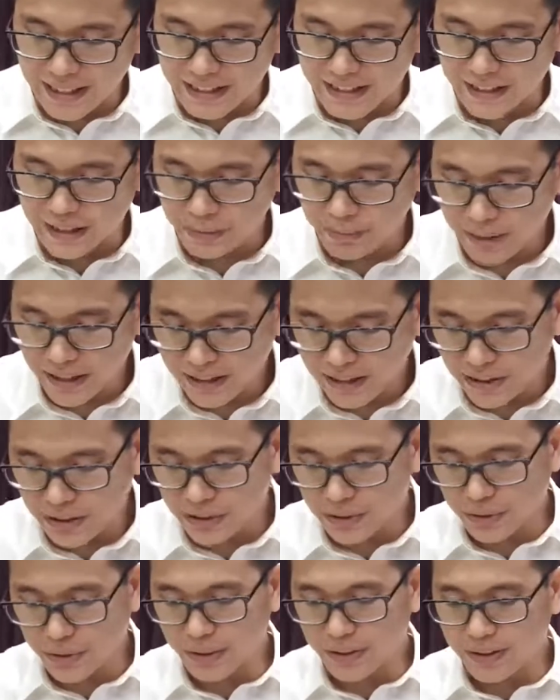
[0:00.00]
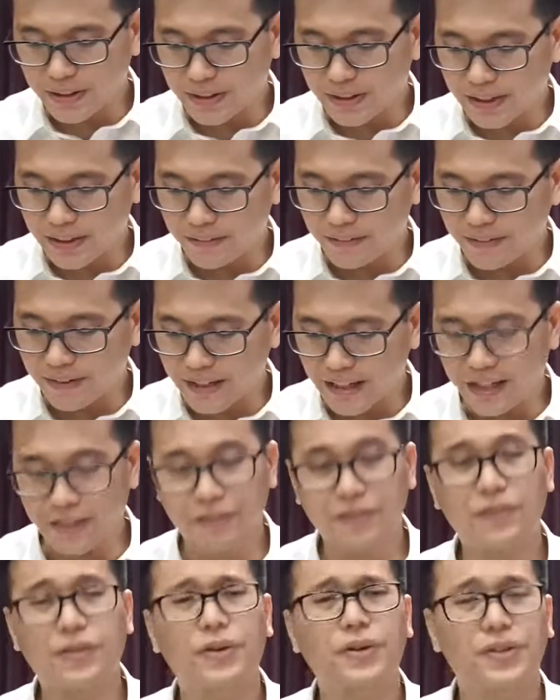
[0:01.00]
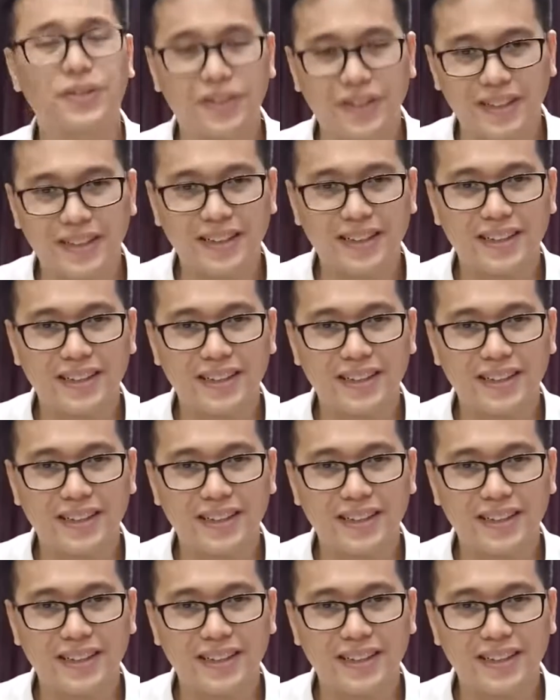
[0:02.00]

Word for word: despite our short-lived life on earth.